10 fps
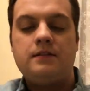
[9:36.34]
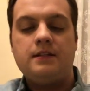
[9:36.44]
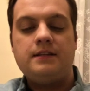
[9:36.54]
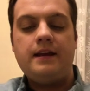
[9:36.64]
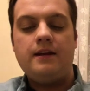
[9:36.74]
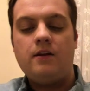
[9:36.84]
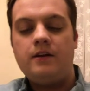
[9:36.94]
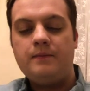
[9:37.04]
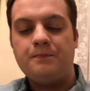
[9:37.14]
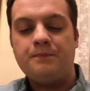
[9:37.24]
to set it all
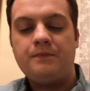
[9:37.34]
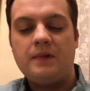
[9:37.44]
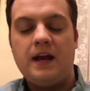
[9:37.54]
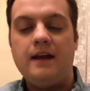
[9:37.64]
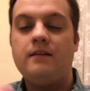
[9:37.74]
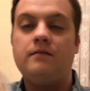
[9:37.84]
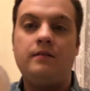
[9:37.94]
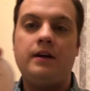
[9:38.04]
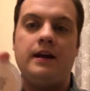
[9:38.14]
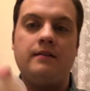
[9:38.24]
in. And
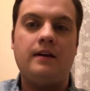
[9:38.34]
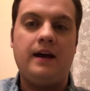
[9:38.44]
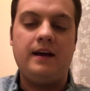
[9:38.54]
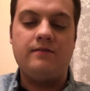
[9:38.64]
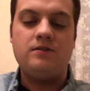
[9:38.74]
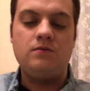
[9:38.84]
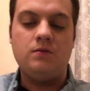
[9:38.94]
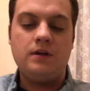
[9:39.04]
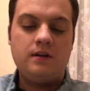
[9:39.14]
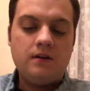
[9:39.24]
again, I have to
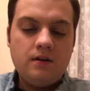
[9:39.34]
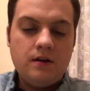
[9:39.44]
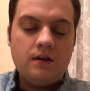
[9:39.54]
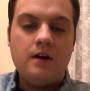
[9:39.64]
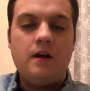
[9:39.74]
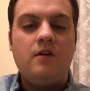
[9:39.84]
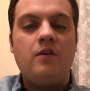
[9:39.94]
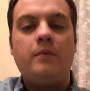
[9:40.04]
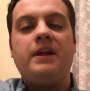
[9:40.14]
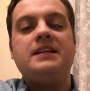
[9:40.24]

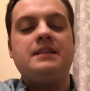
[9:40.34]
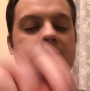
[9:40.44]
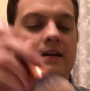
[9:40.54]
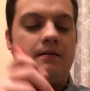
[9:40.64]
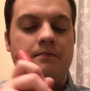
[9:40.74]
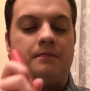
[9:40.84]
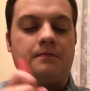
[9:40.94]
replace it then.